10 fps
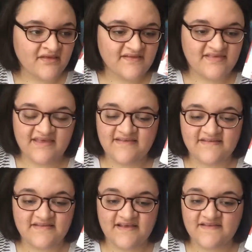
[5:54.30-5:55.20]
Things
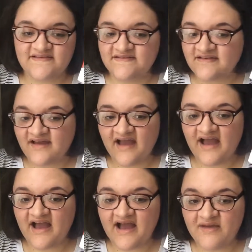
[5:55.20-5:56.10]
in this,
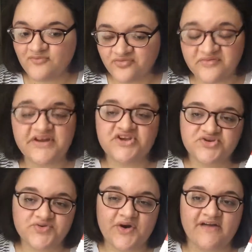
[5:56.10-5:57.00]
I'm pretty
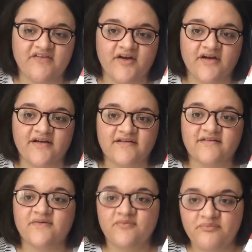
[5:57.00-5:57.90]
sure I've heard,
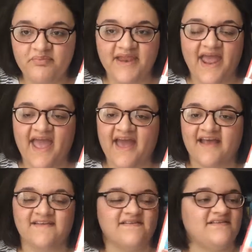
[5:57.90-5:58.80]
been
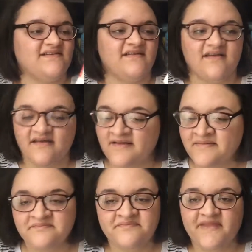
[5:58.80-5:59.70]
asked.
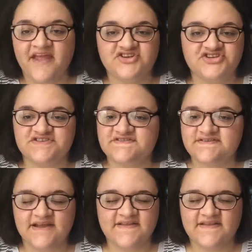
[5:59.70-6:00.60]
It's just,
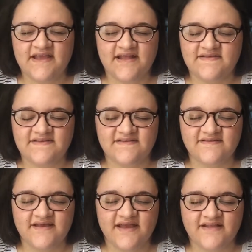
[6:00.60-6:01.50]

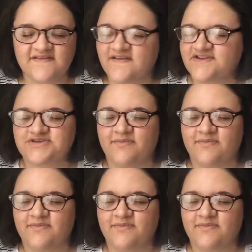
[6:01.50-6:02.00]
it's such a